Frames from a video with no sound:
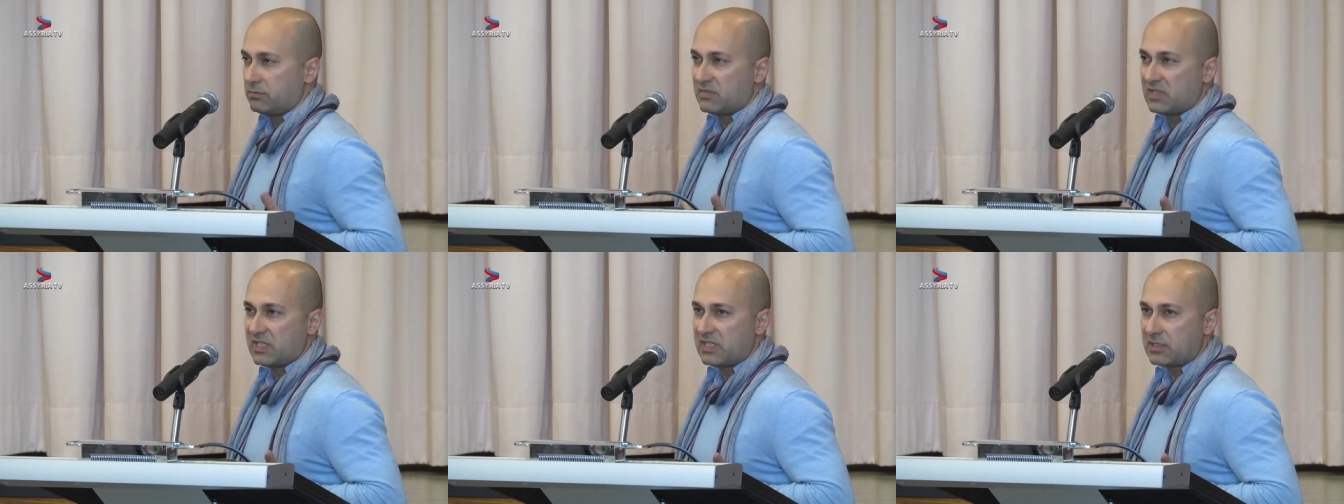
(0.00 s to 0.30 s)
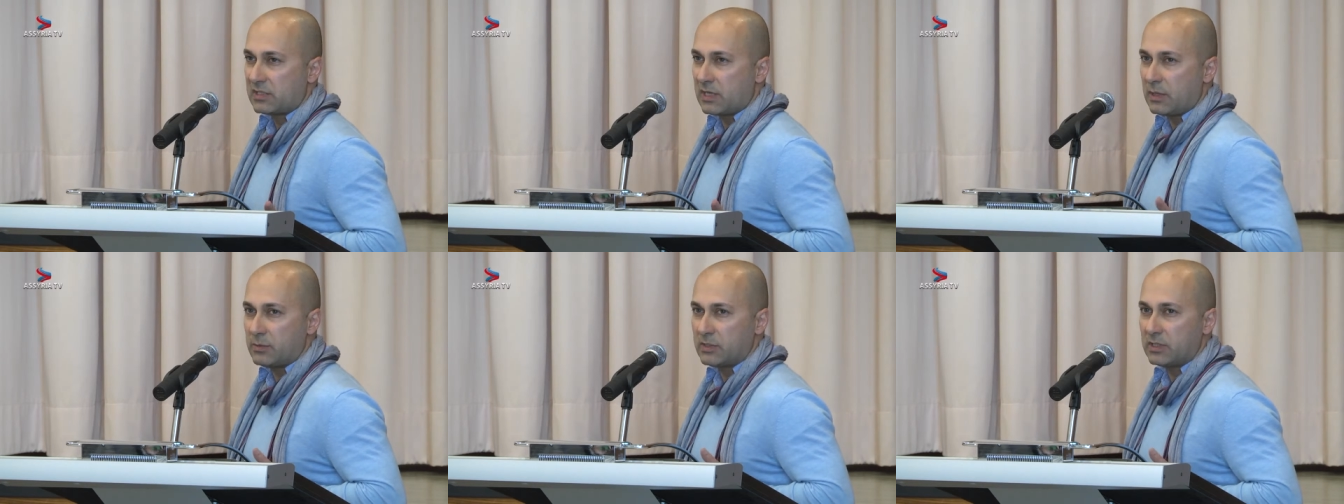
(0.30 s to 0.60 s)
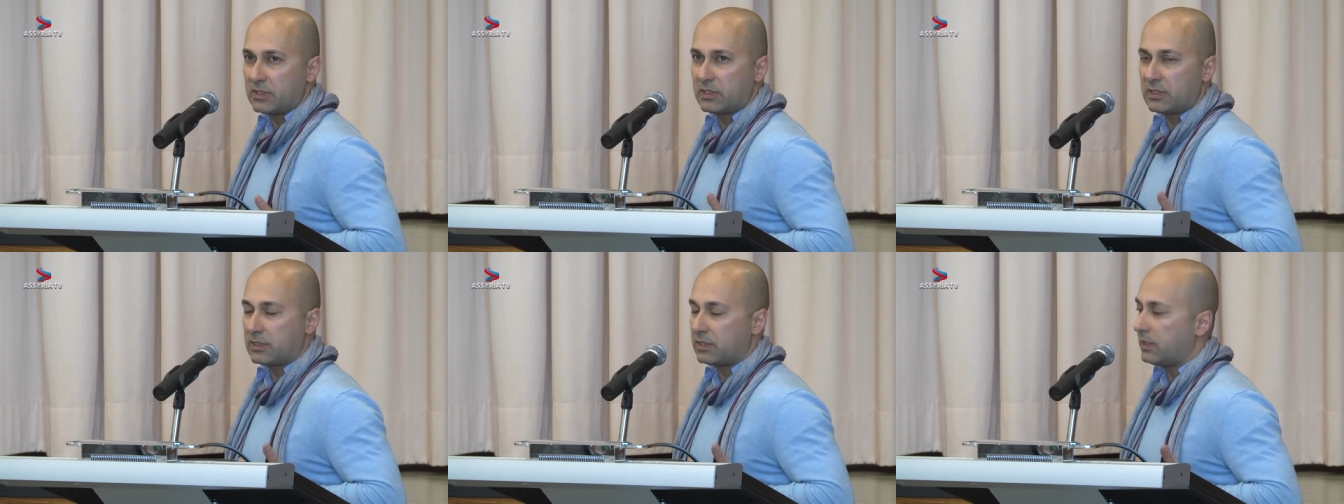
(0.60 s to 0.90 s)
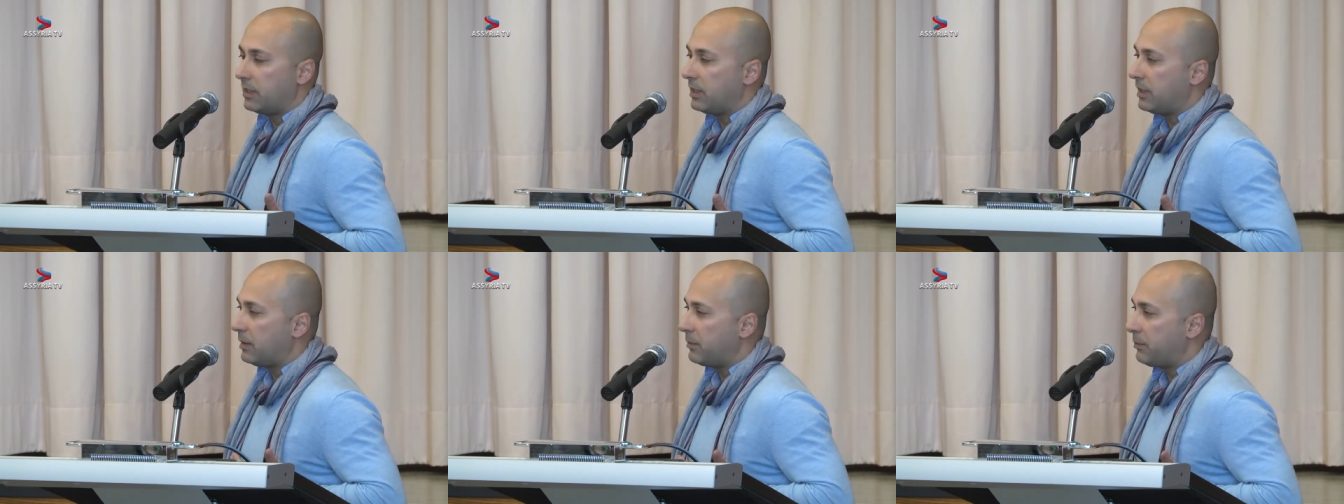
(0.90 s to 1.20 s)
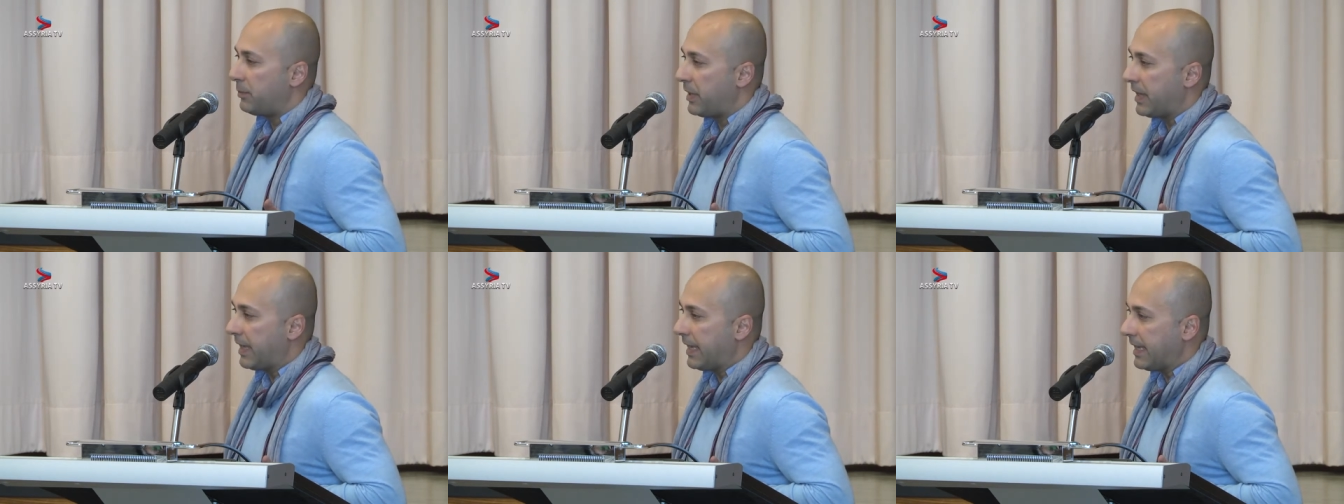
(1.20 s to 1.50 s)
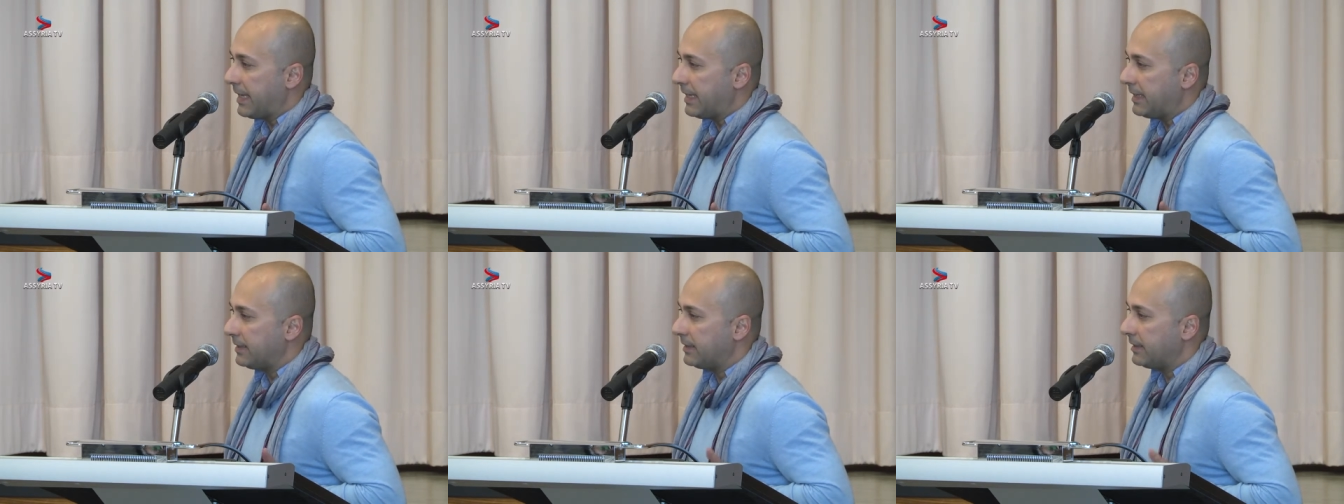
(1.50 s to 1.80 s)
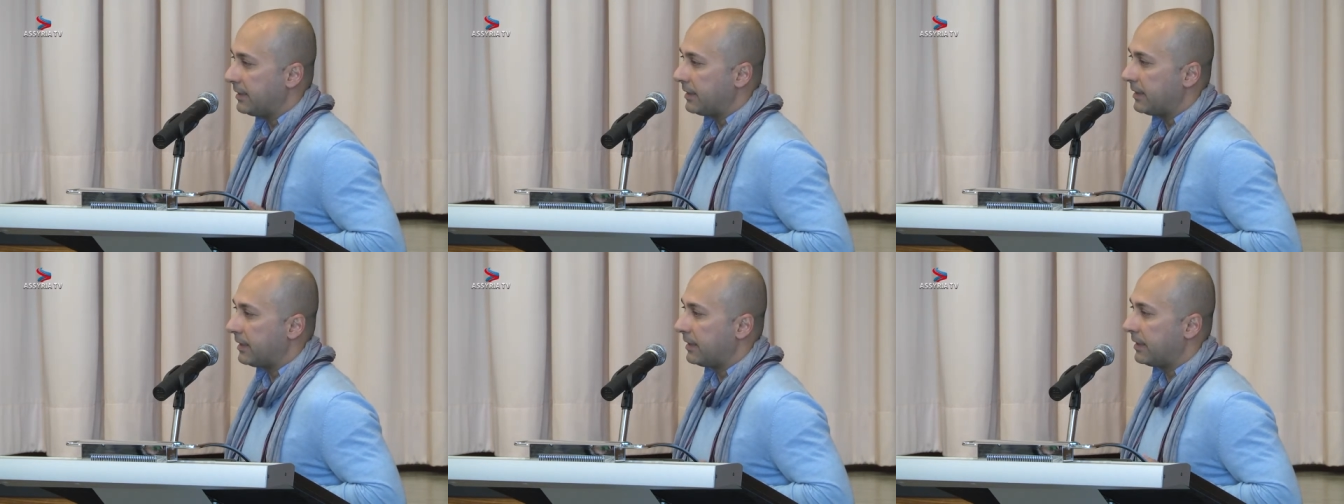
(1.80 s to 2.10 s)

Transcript: stomach, pain,